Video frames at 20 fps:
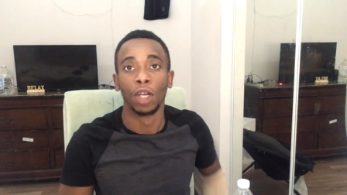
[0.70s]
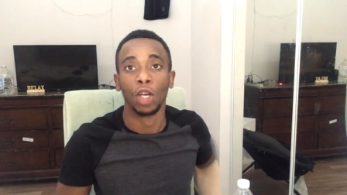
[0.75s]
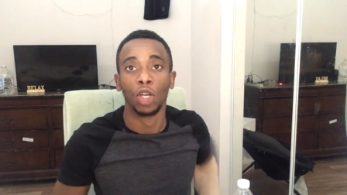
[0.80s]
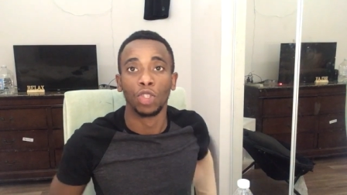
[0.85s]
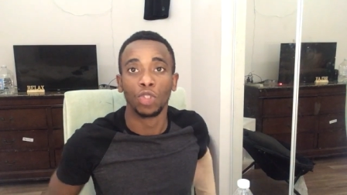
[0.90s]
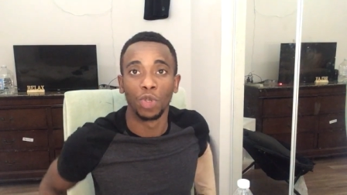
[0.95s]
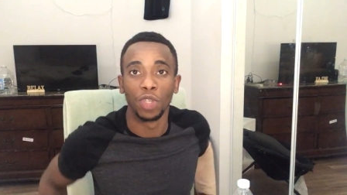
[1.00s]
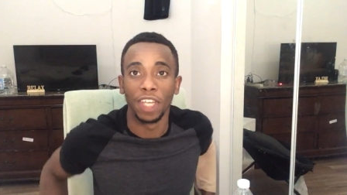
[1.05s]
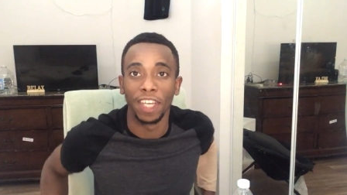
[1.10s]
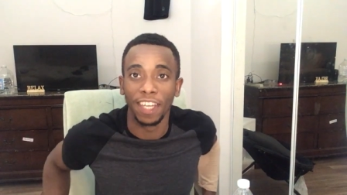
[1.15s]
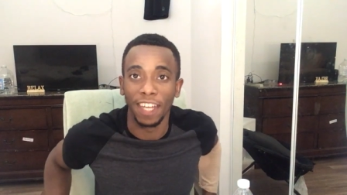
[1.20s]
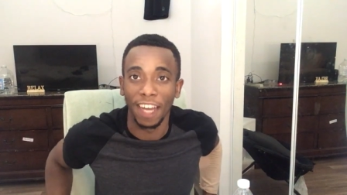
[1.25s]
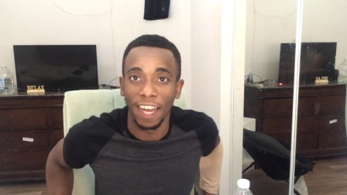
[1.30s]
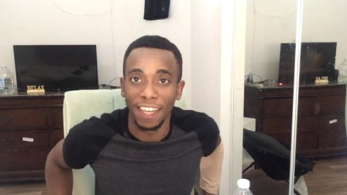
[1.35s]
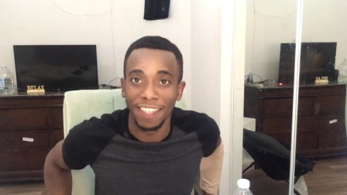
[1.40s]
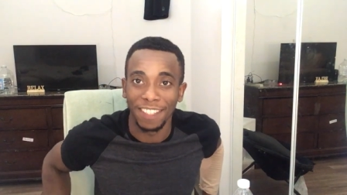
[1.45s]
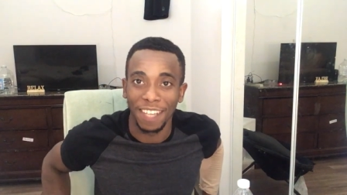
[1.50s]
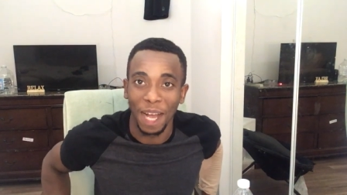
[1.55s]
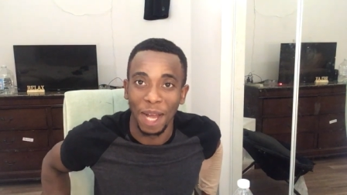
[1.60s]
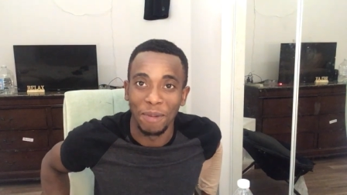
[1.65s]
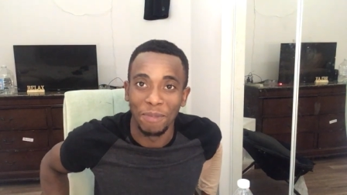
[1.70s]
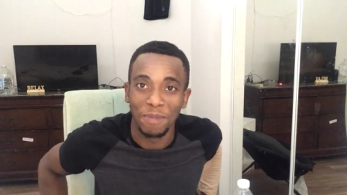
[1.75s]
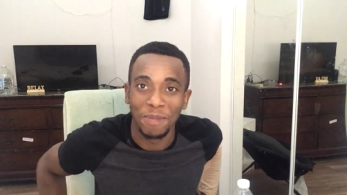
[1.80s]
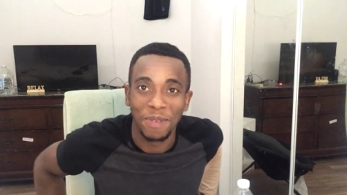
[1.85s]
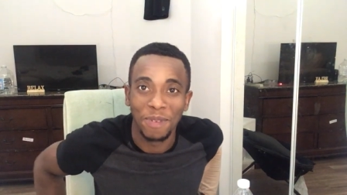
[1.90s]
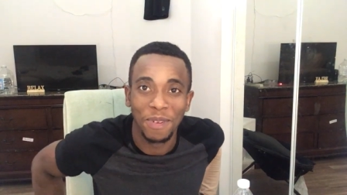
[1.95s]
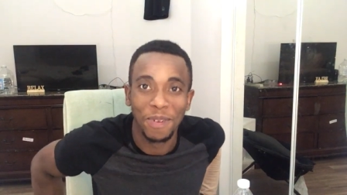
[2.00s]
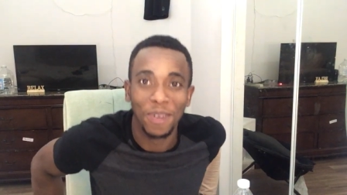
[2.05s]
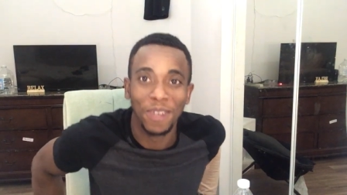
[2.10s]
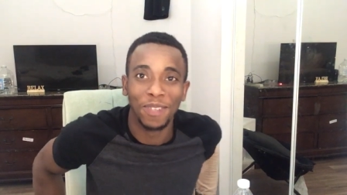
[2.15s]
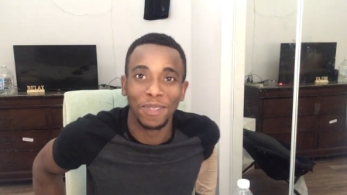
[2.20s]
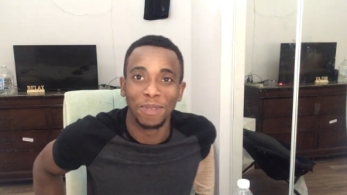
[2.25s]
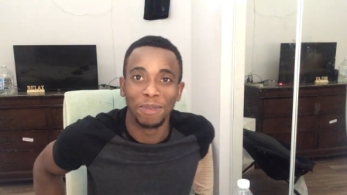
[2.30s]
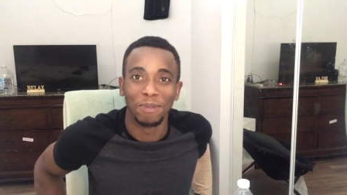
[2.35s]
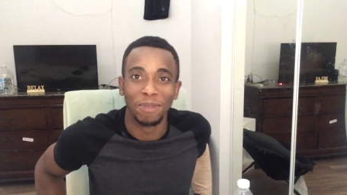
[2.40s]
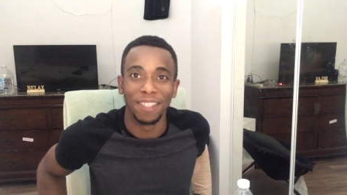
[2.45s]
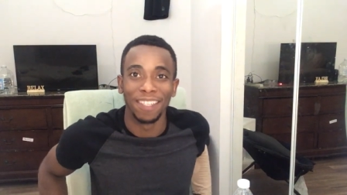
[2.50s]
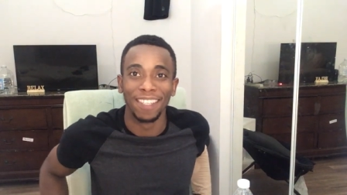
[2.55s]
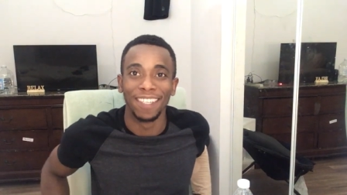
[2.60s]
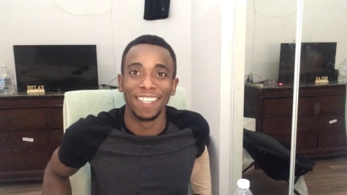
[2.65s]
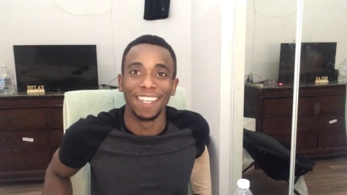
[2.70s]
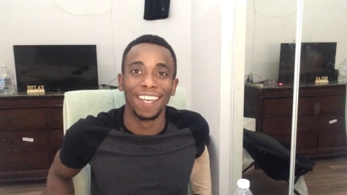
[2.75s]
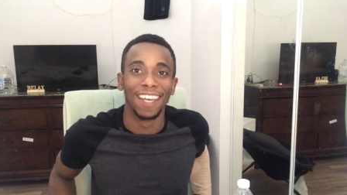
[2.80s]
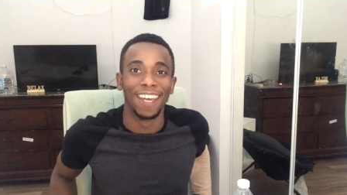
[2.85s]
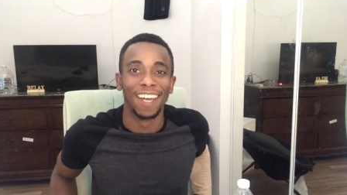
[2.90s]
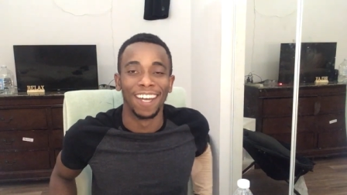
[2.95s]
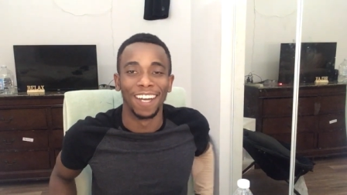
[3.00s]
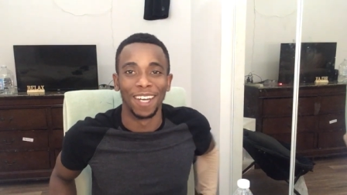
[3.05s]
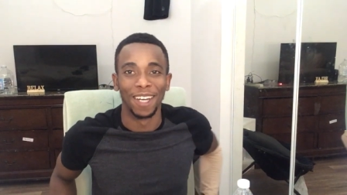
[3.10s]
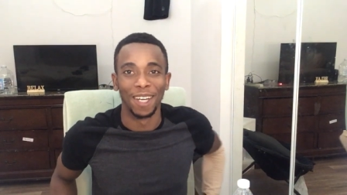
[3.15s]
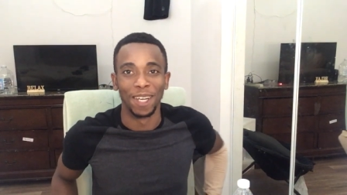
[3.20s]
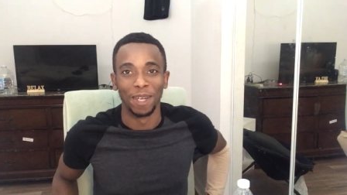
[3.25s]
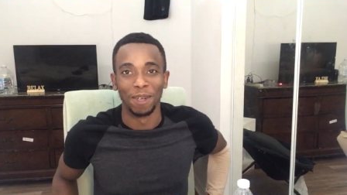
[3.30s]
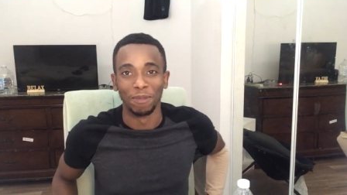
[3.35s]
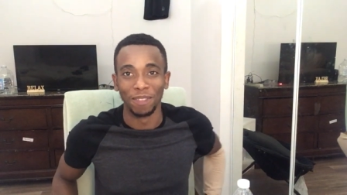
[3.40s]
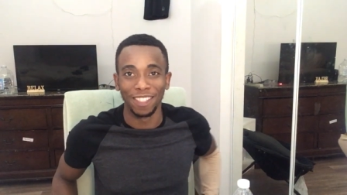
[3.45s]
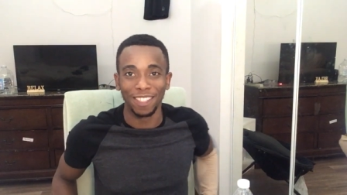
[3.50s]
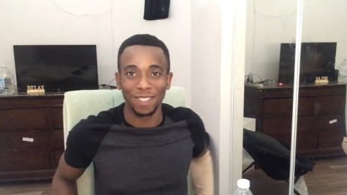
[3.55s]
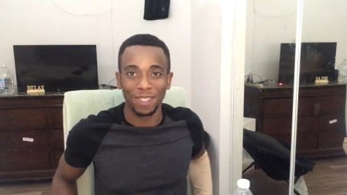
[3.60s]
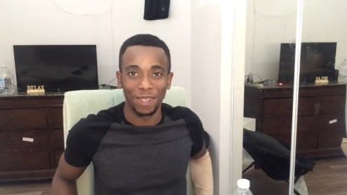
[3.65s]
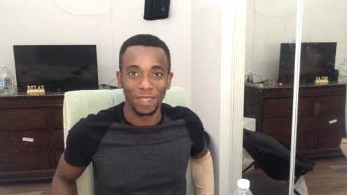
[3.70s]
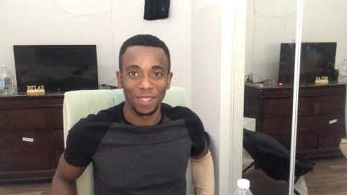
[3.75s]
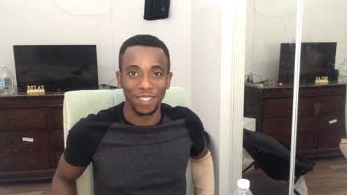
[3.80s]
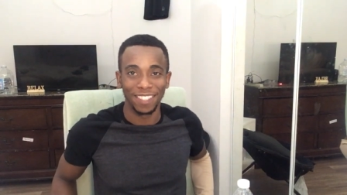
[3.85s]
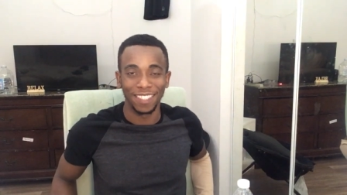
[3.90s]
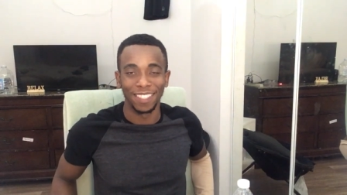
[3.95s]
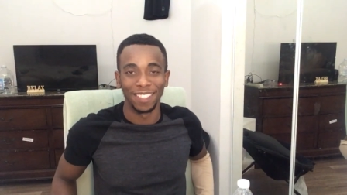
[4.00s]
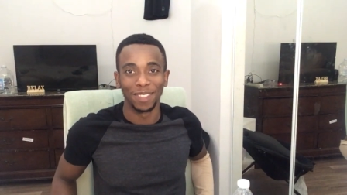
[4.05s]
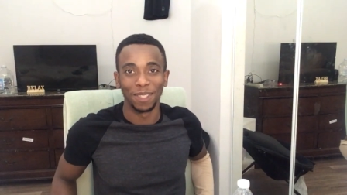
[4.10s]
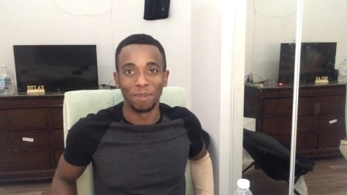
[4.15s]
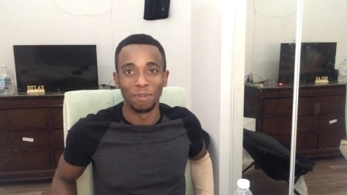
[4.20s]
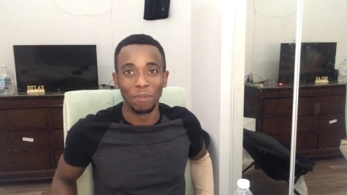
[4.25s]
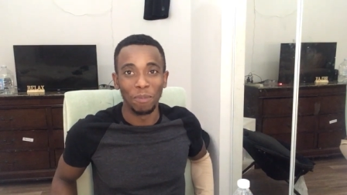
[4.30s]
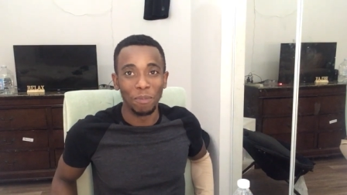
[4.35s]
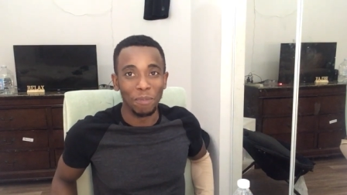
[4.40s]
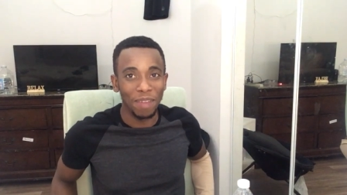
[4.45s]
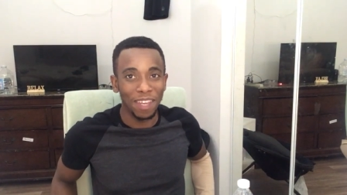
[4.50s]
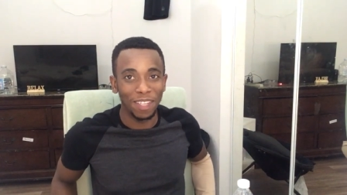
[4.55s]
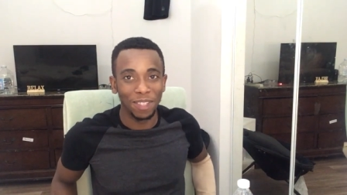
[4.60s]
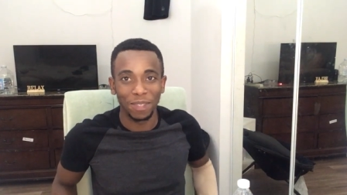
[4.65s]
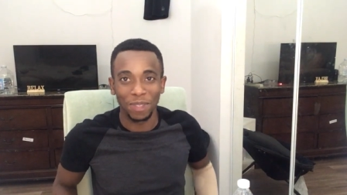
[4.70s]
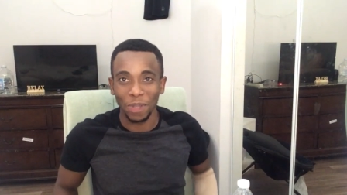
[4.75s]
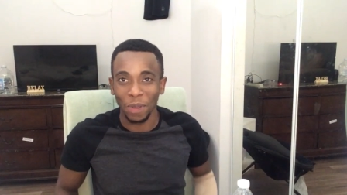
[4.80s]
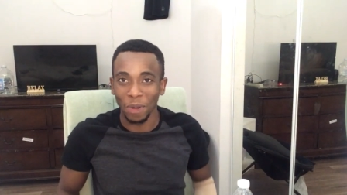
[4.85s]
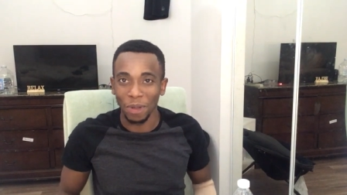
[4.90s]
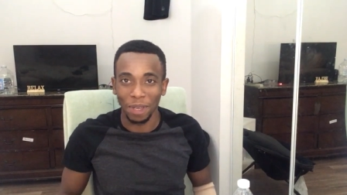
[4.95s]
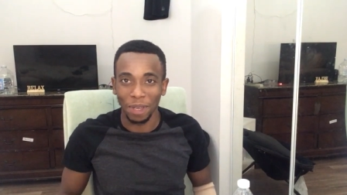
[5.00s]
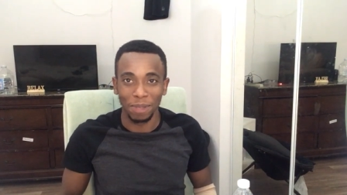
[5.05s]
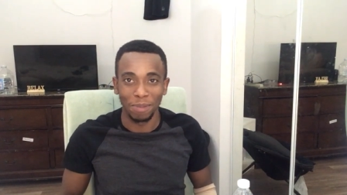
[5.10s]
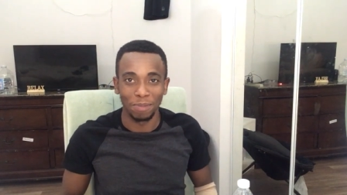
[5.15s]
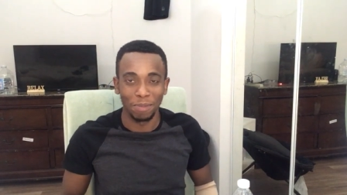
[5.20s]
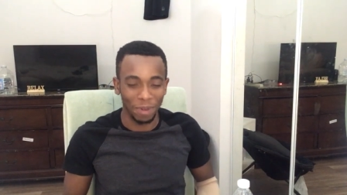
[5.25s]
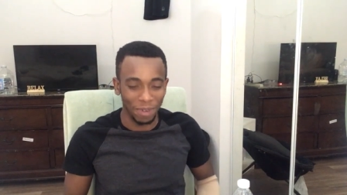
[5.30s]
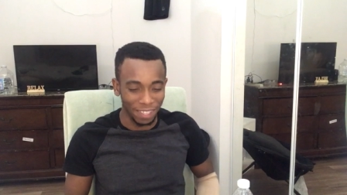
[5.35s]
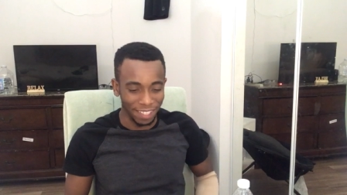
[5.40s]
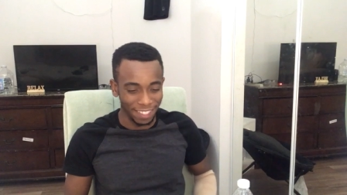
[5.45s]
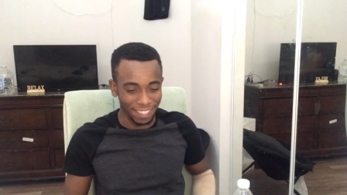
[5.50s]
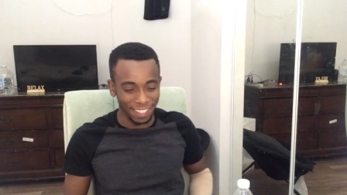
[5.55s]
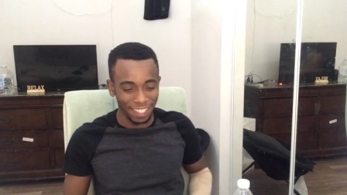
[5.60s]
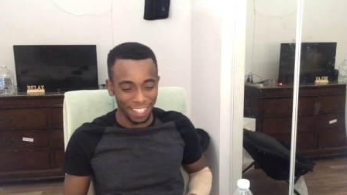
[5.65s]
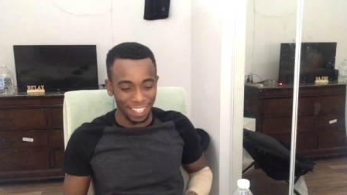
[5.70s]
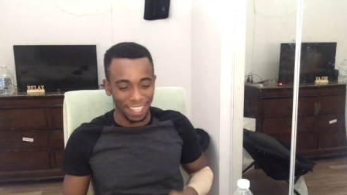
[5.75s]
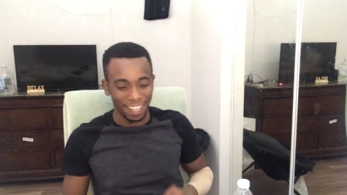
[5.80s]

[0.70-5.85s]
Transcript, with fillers: So yeah guys, I'm going to be um, discussing some major talking points